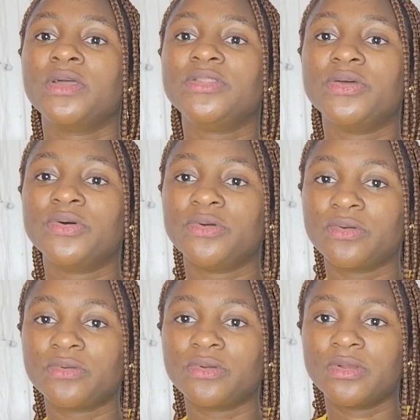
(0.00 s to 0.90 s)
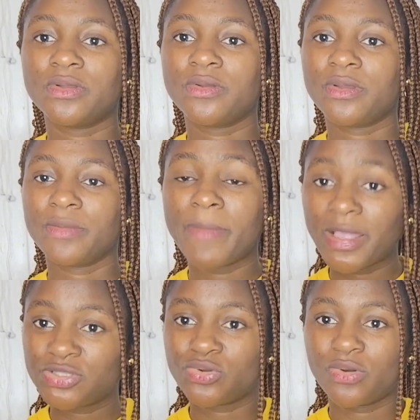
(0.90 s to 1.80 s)
the
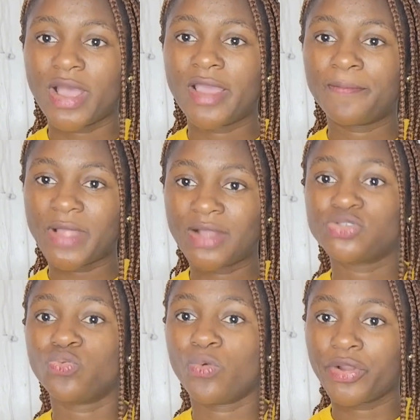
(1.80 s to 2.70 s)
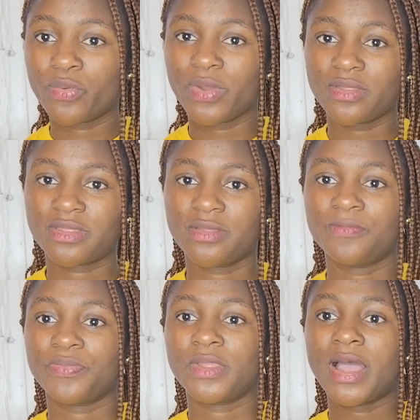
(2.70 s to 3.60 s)
mentor I plan to work with,
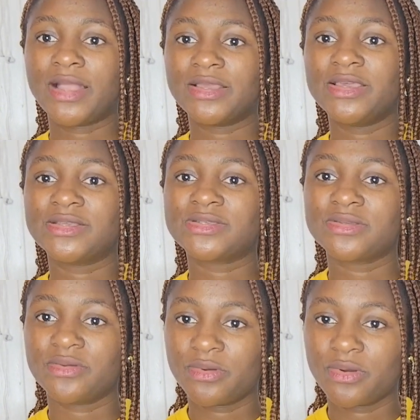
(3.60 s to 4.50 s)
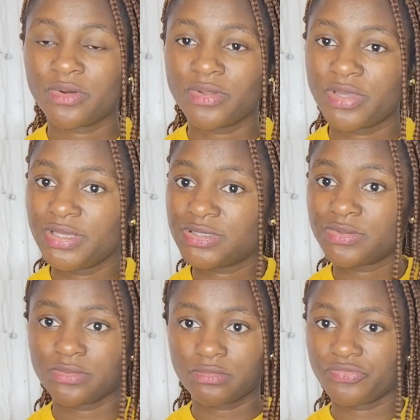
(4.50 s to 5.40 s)
and his
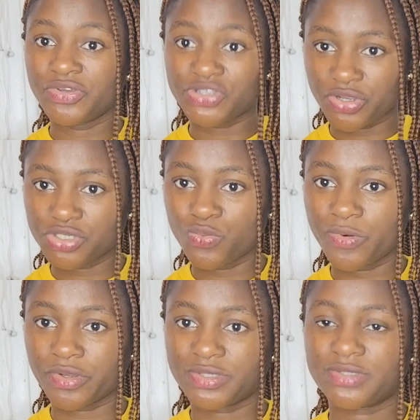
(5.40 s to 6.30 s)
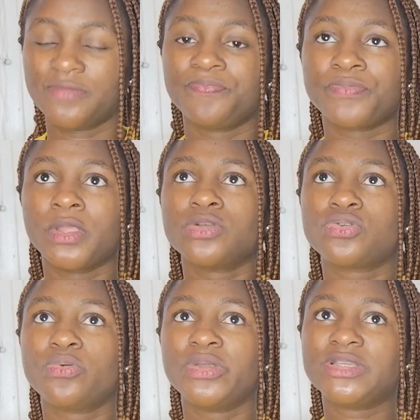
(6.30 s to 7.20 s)
research works.
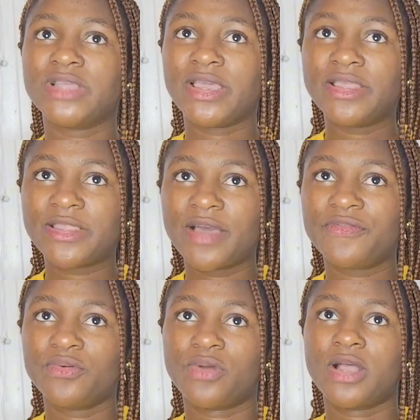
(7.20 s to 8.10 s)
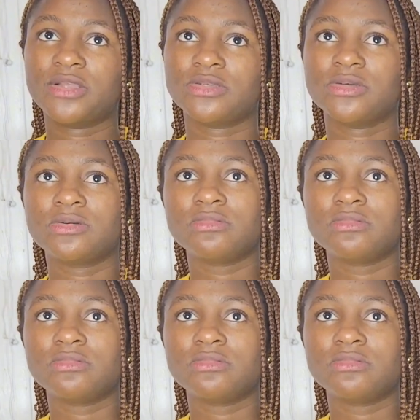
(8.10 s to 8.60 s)
So we did the interview, and